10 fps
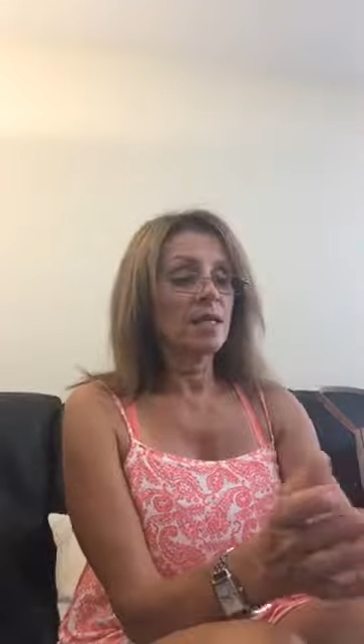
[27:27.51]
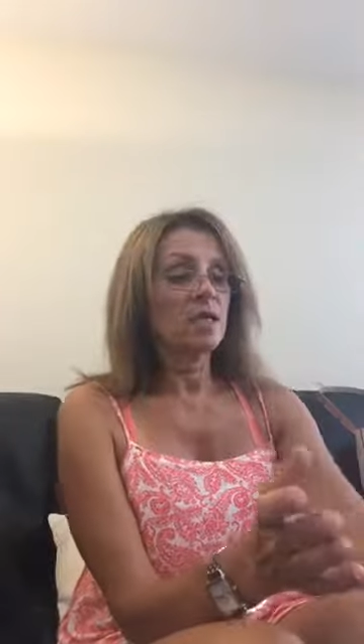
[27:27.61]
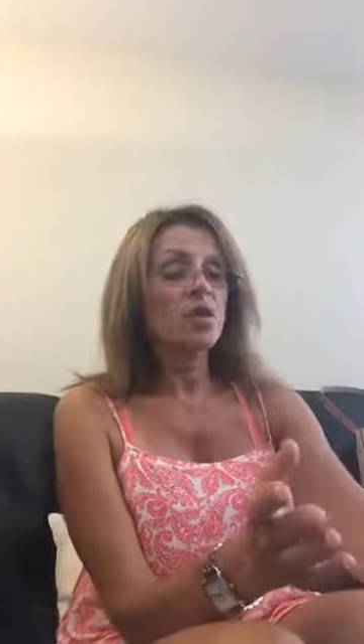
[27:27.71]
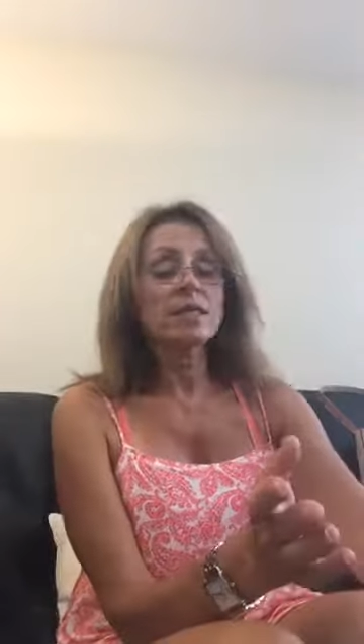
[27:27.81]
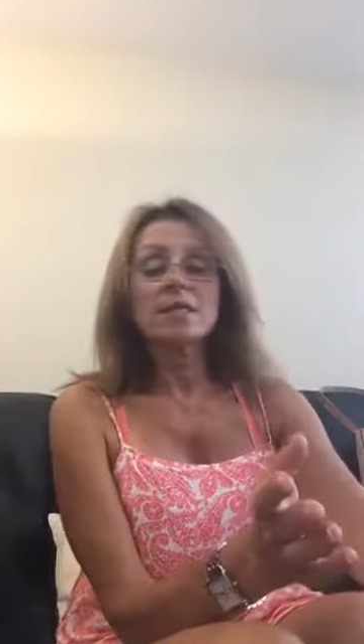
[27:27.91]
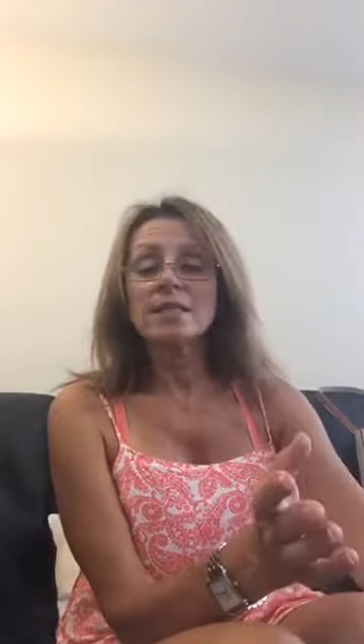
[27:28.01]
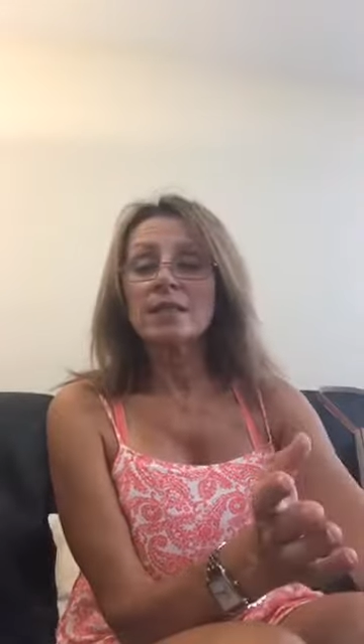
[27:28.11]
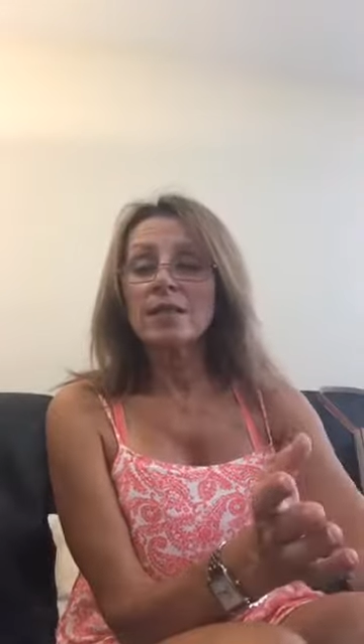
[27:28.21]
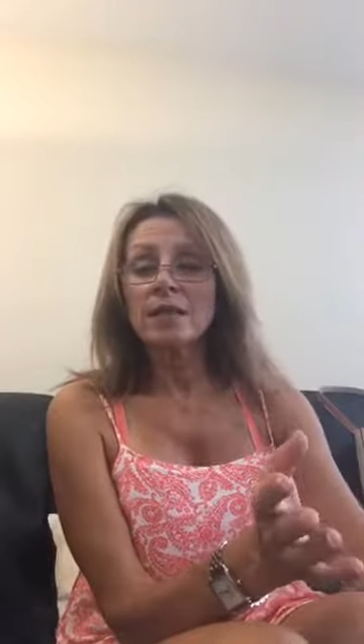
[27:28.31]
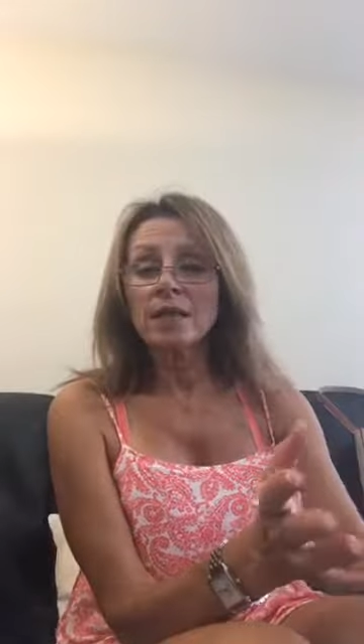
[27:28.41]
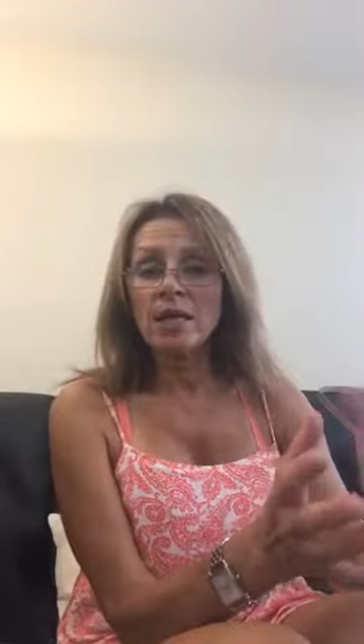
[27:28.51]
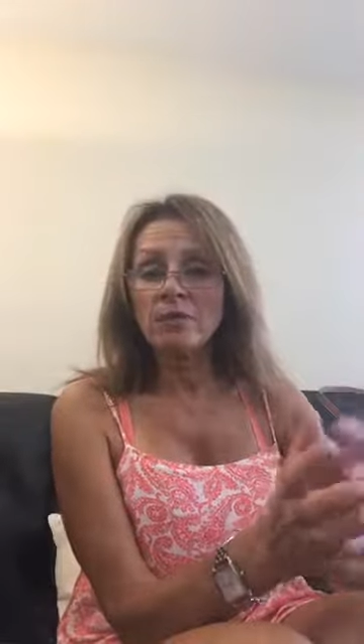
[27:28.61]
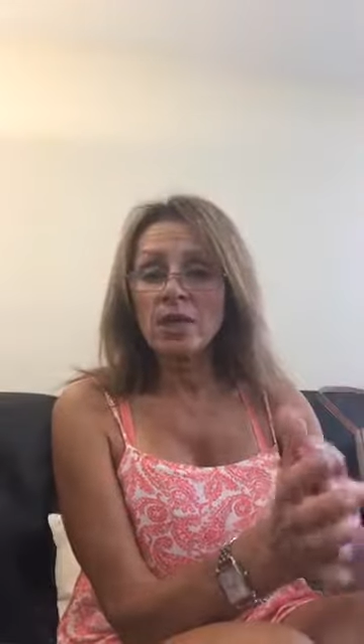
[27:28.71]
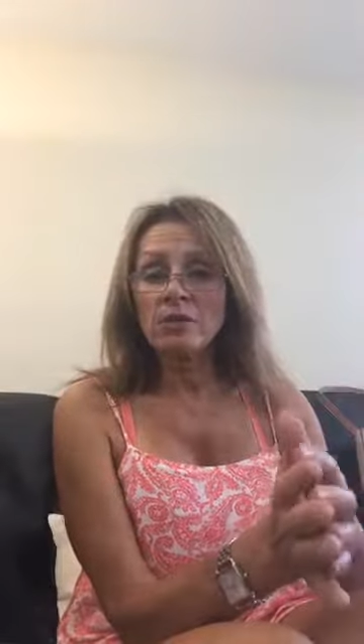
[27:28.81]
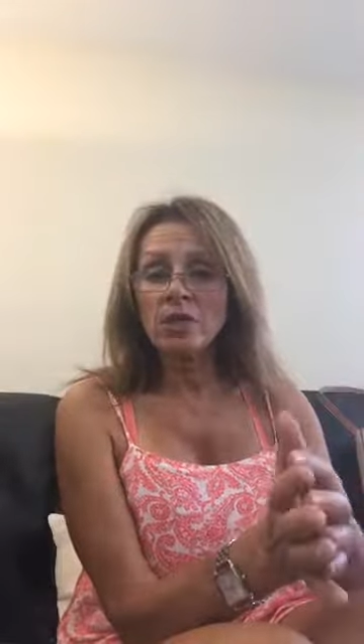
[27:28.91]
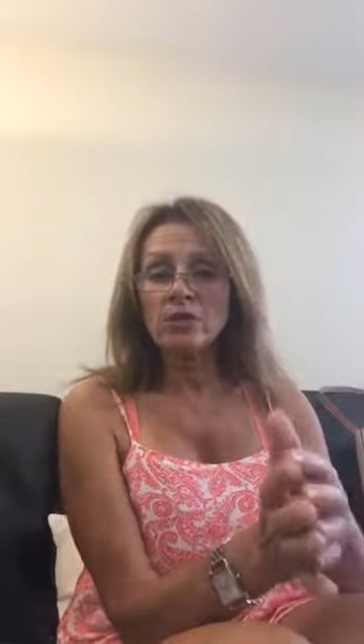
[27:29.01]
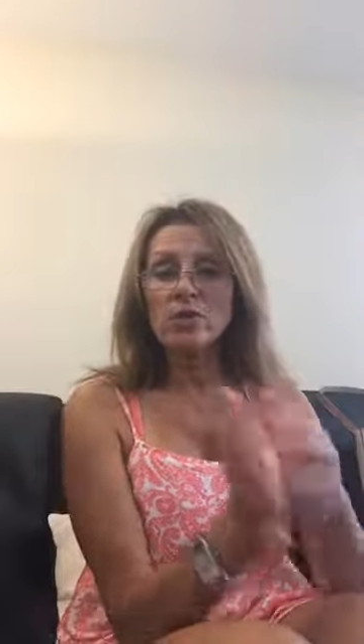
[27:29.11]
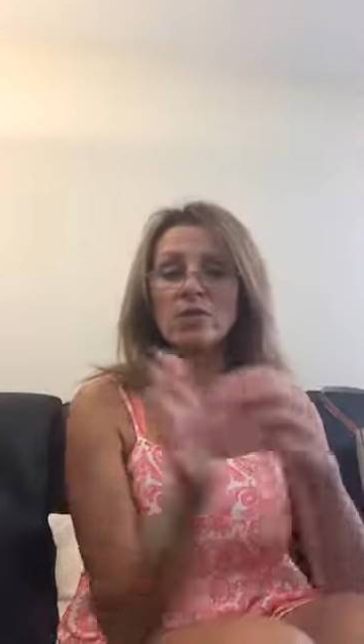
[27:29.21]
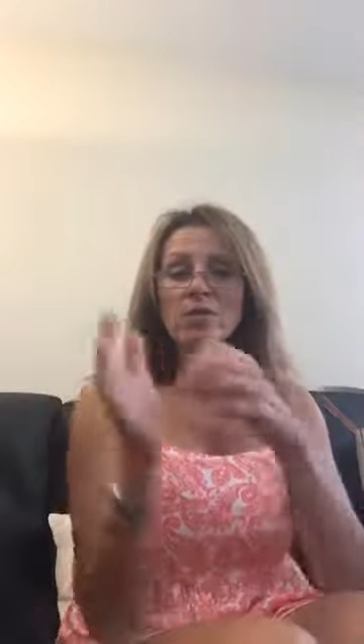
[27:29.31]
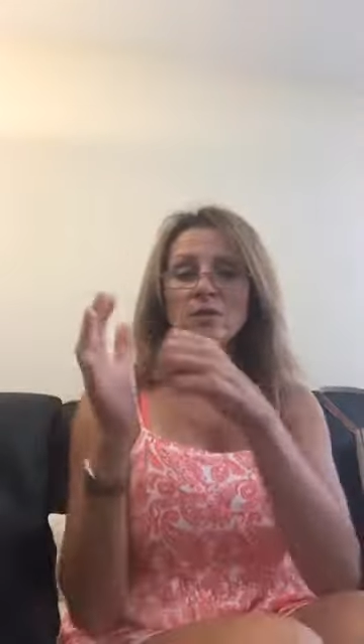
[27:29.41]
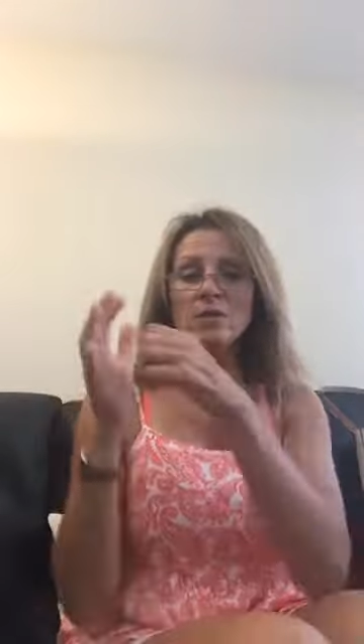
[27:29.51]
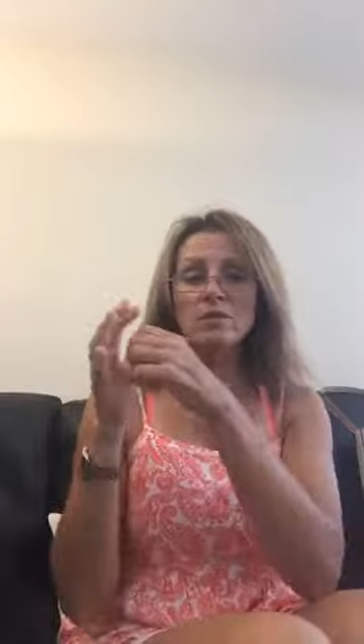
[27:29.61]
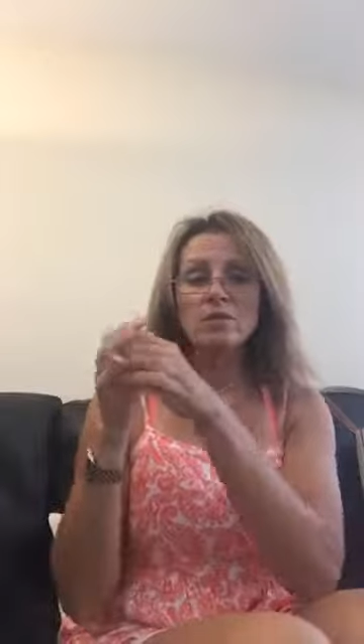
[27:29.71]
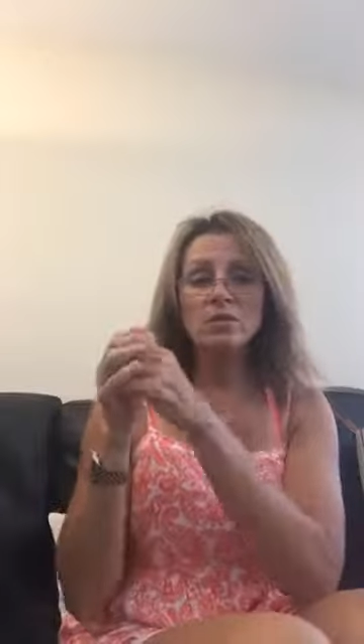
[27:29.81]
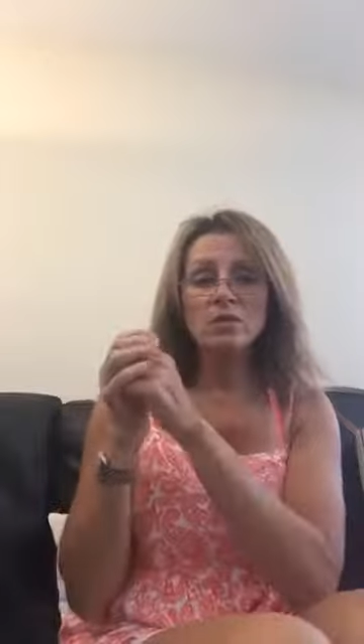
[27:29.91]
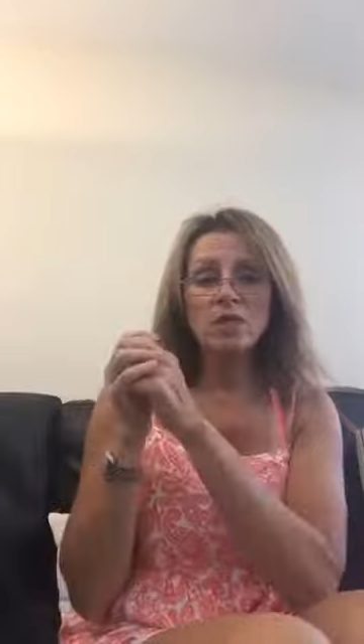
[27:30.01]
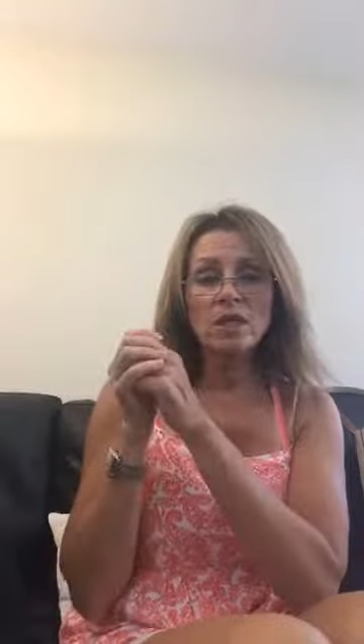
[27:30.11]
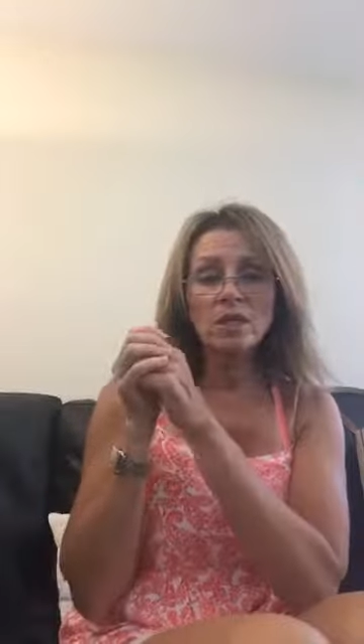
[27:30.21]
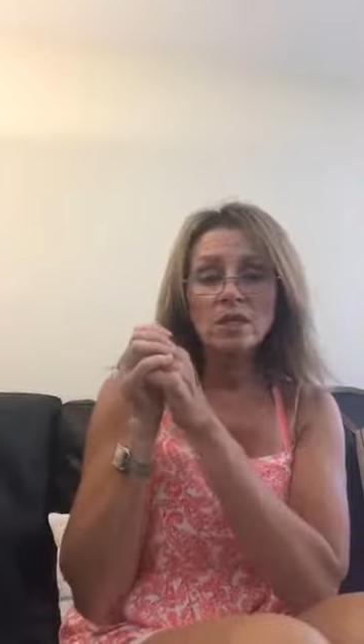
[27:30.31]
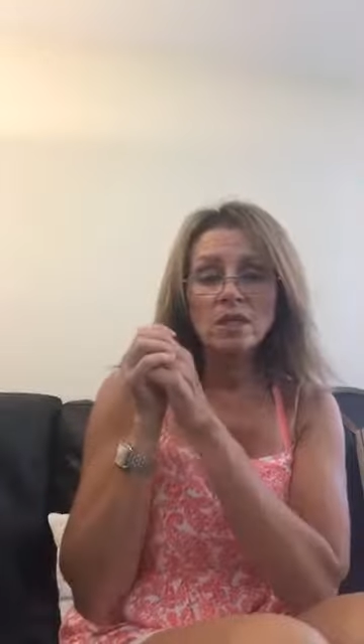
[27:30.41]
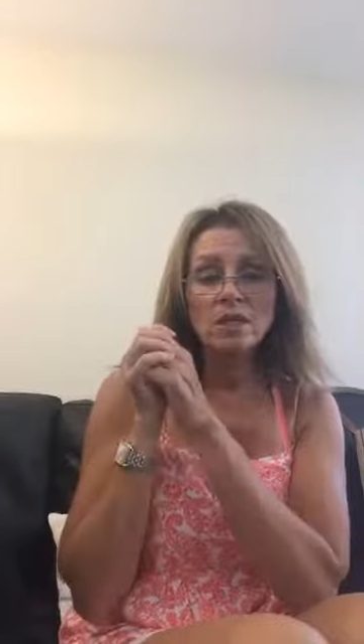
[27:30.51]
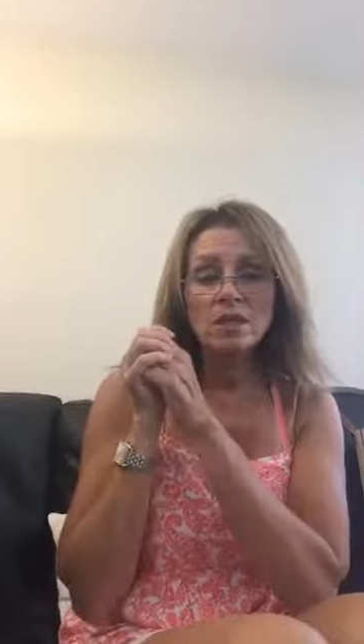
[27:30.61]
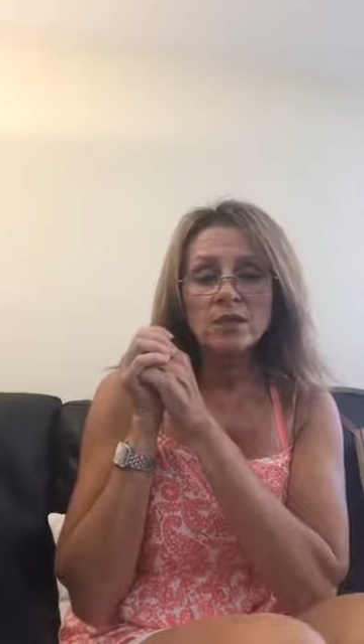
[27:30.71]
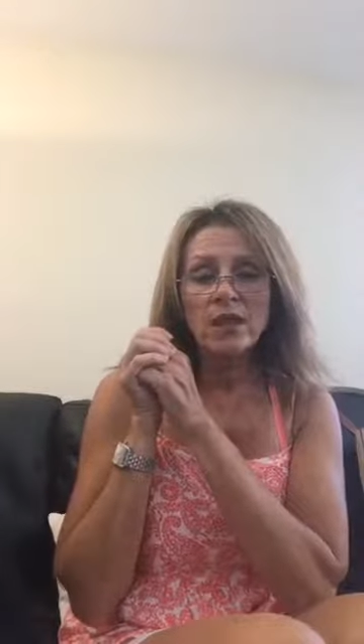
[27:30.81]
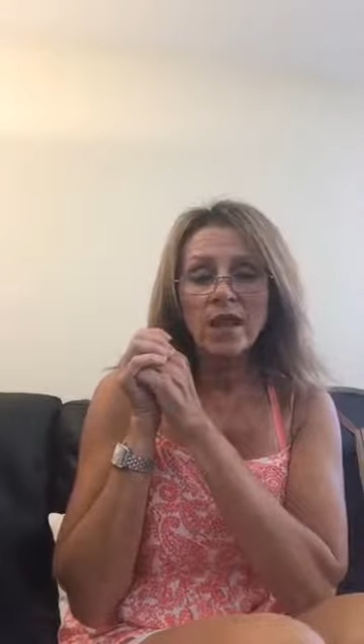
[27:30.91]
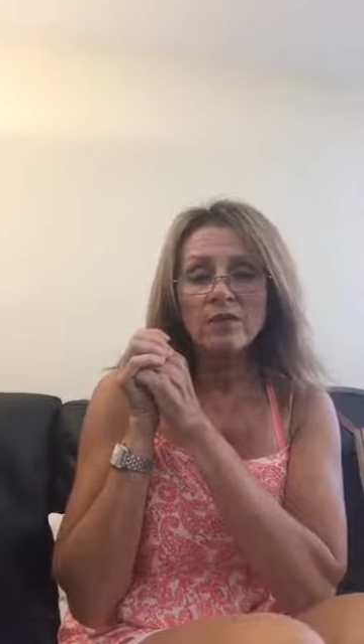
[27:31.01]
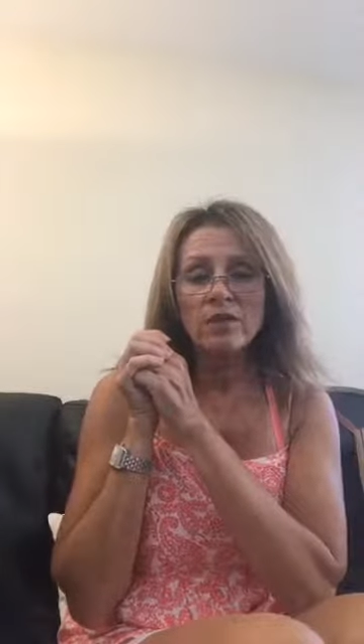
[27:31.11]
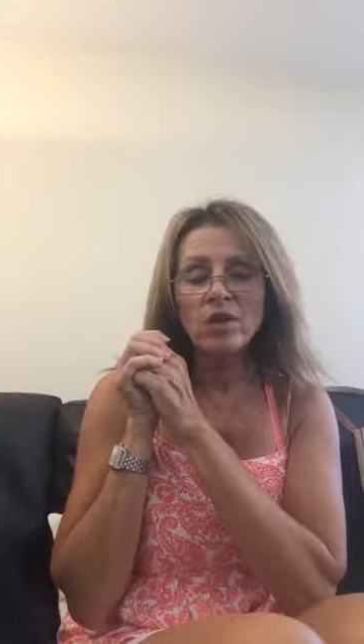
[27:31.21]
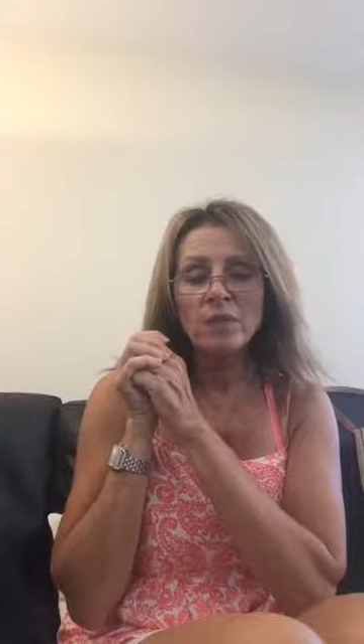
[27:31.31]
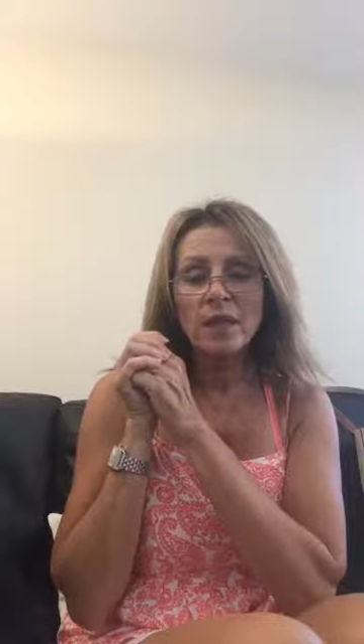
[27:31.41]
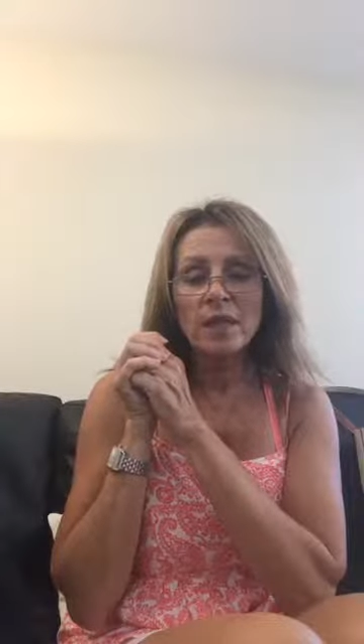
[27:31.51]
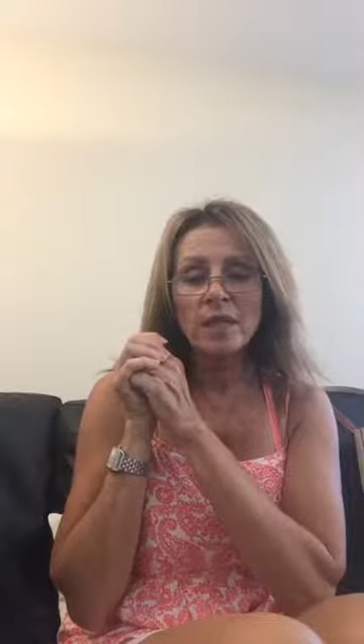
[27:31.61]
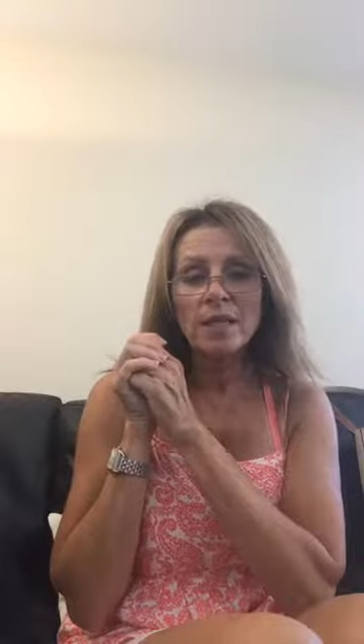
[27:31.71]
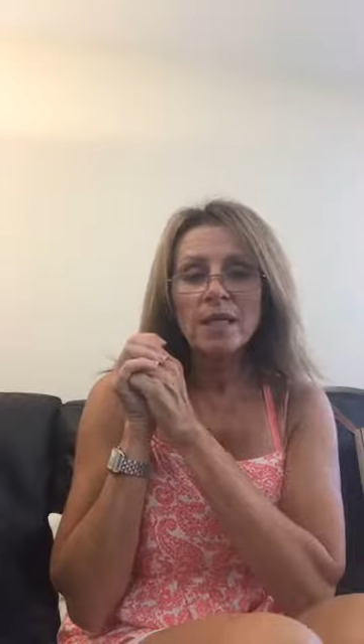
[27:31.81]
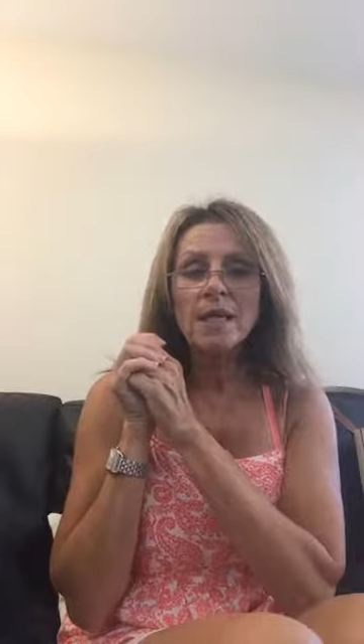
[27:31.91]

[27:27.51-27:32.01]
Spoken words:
causes cell apoptosis, so those mutated cells we have in our body,